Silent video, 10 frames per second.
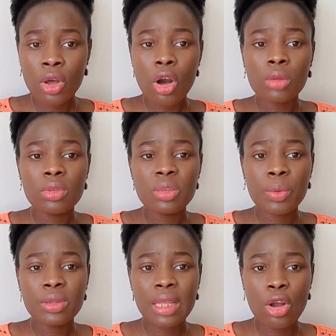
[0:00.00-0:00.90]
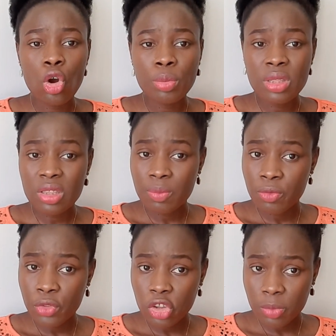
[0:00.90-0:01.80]
Up to this point, I hope this
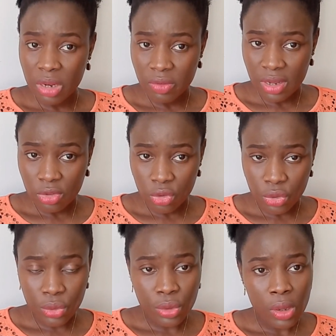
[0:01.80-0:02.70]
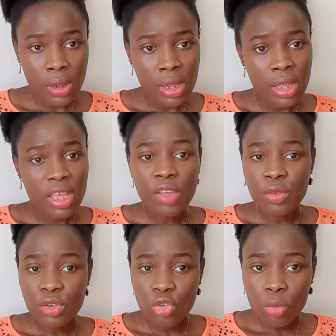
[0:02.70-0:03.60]
video is beneficial to you. If
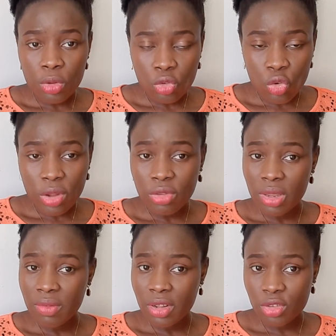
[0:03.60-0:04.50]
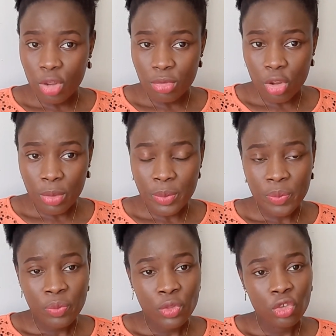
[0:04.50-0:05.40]
it's so, please do what to give it a thumbs up
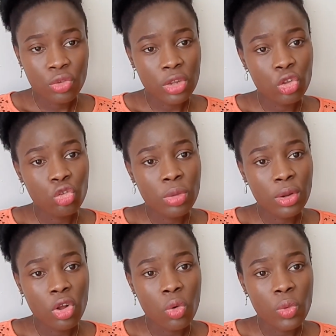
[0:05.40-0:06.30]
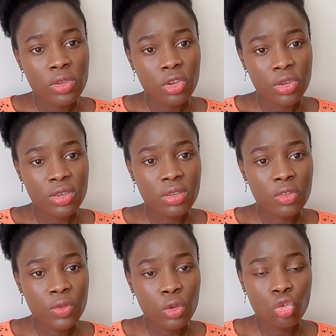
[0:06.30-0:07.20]
so YouTube can always suggest this
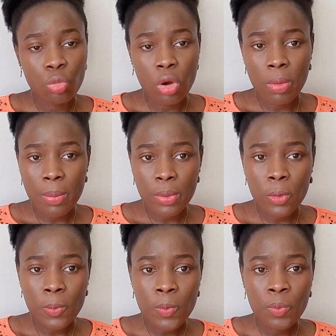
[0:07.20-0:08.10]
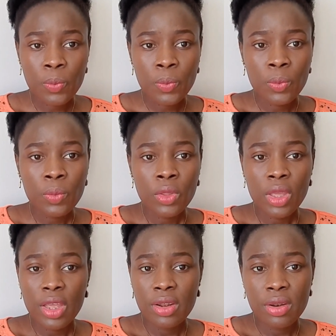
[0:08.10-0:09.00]
video to more people.
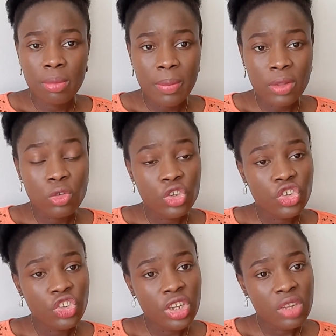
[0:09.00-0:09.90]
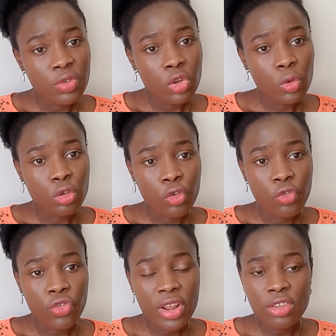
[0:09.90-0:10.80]
And remember to share the video with your
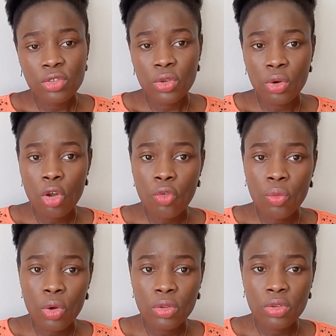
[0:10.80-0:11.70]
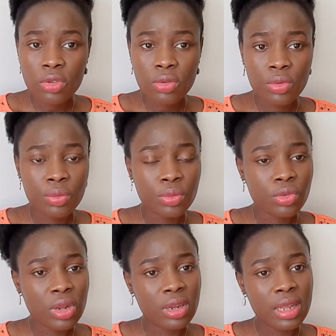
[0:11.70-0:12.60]
friends, your loved ones,
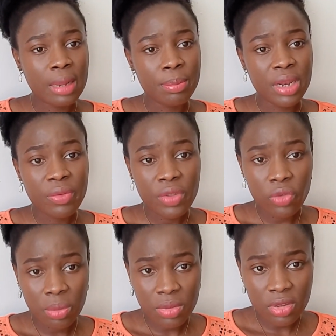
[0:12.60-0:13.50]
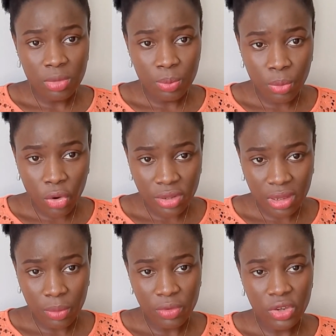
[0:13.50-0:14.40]
so that they can benefit from this point
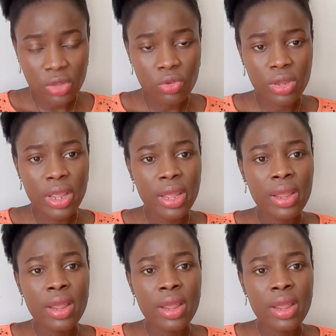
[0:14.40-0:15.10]
that we share today.